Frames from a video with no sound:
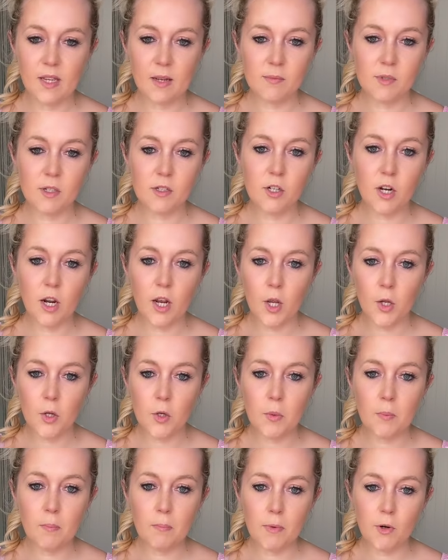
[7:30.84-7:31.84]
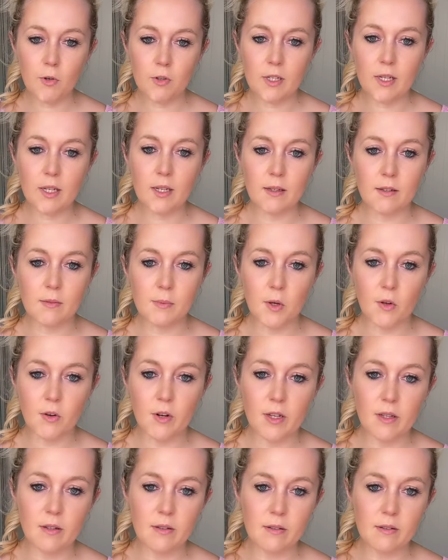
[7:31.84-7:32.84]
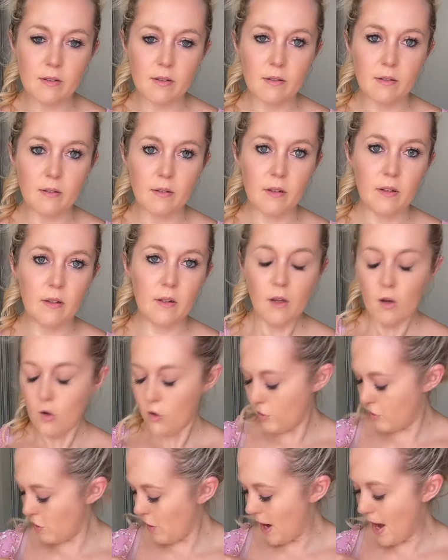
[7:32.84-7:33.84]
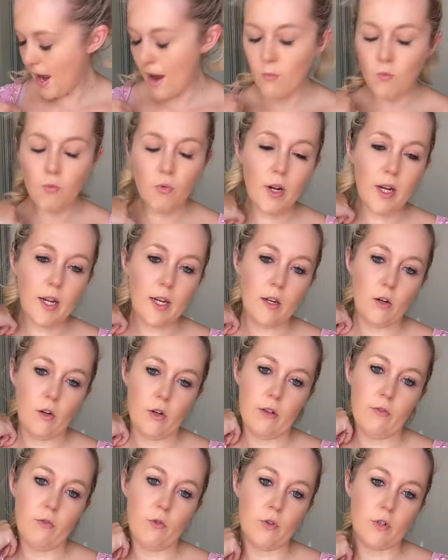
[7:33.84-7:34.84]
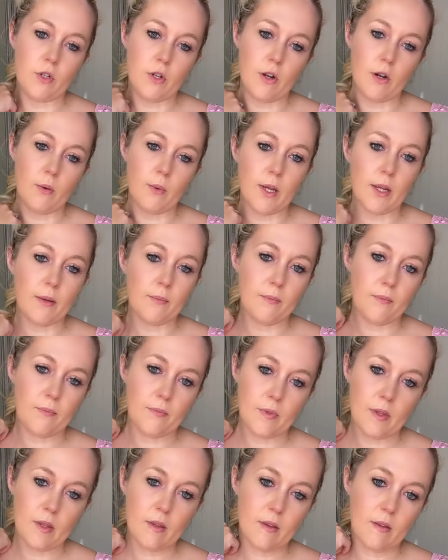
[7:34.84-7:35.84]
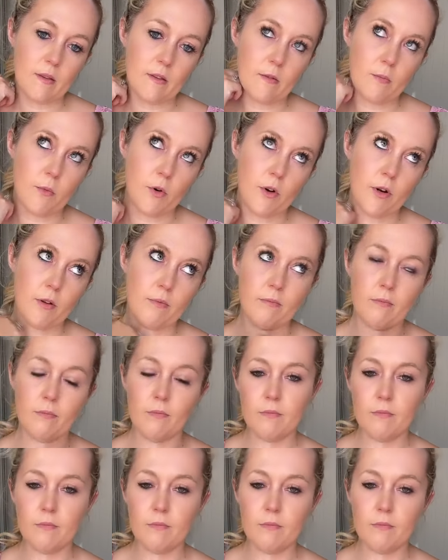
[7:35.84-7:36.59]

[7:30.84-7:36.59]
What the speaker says: I'm such a homebody, to be honest. Although I am really looking forward to going away tomorrow.